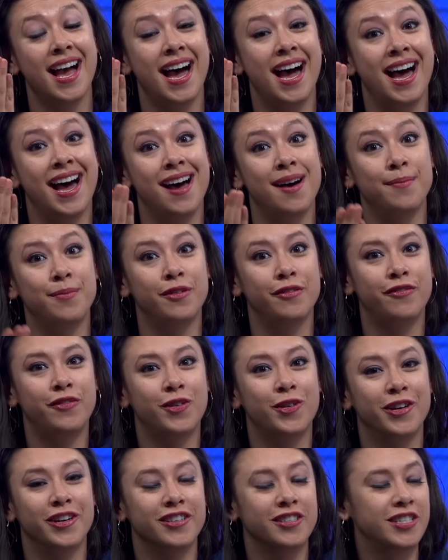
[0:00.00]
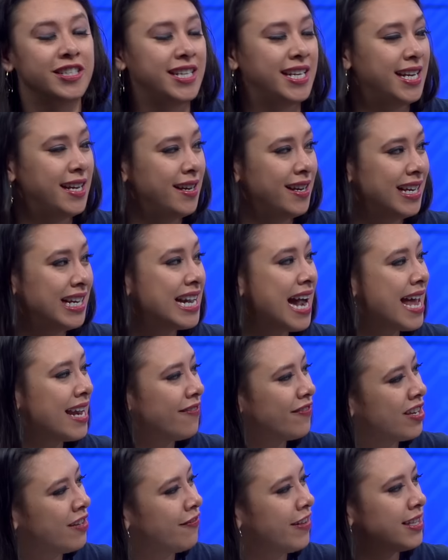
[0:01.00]
Uh, before she kind
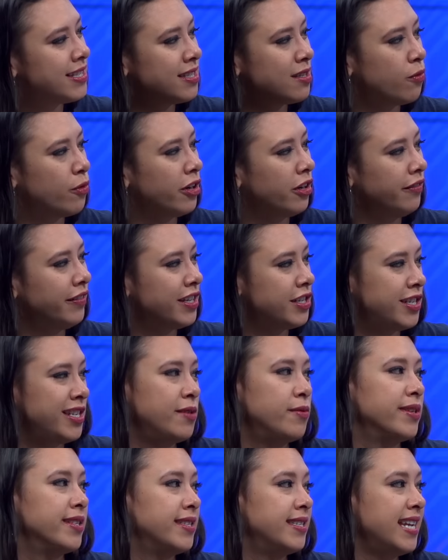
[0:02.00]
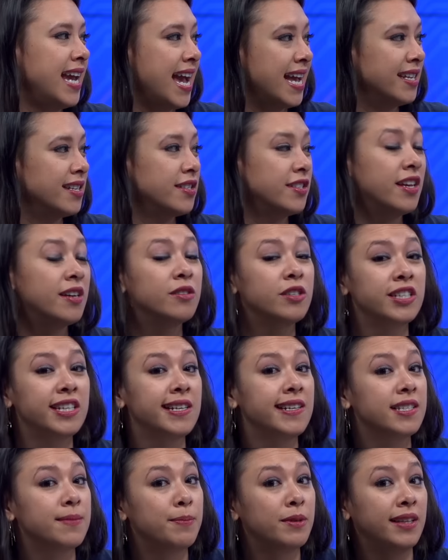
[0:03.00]
of convinced the world that she was dead. So she
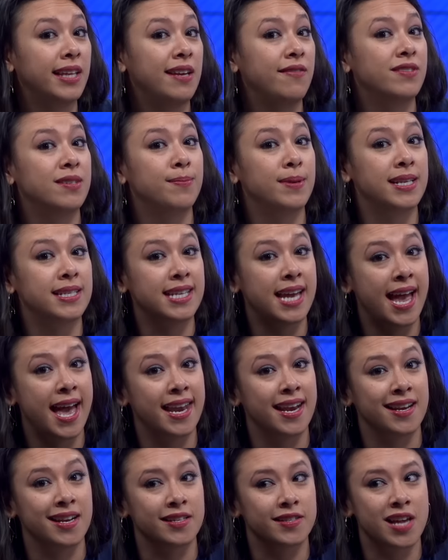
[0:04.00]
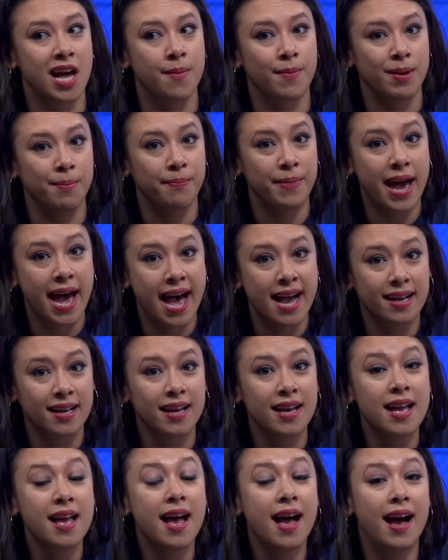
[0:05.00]
yeah. is believed to be dead and is coming
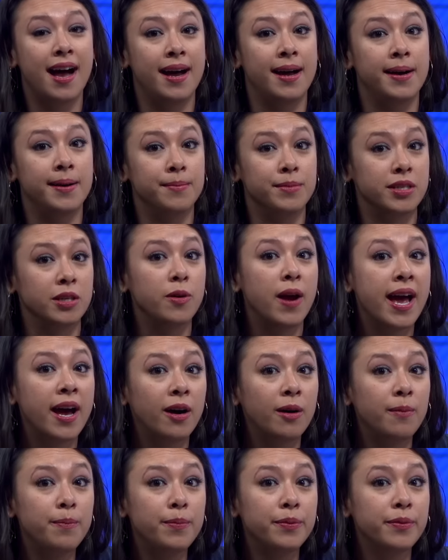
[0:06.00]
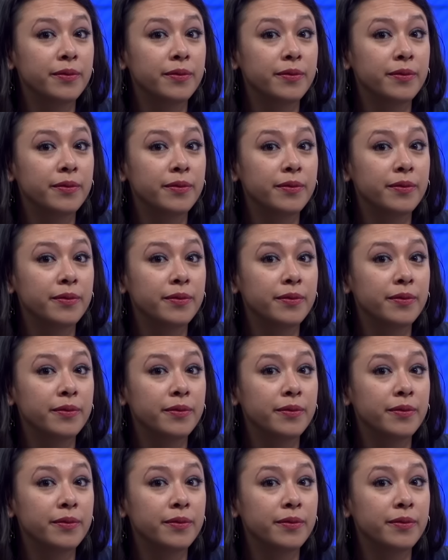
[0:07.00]
back um, to help.